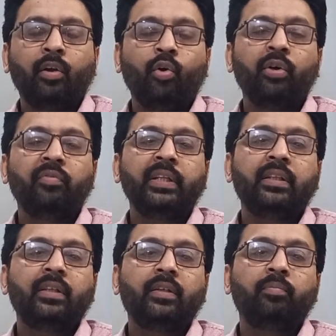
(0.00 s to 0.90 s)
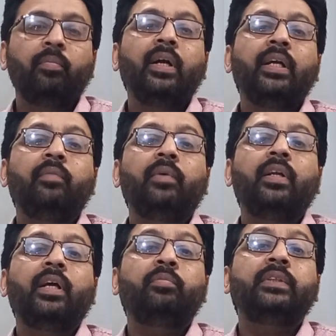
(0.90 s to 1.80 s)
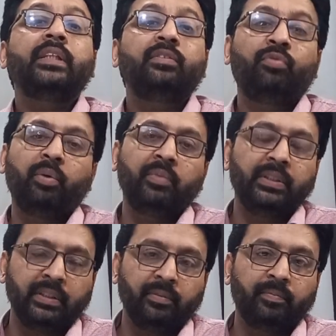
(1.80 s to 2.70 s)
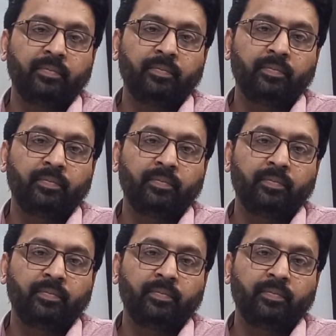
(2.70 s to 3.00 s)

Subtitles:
along with multiple abscess formation.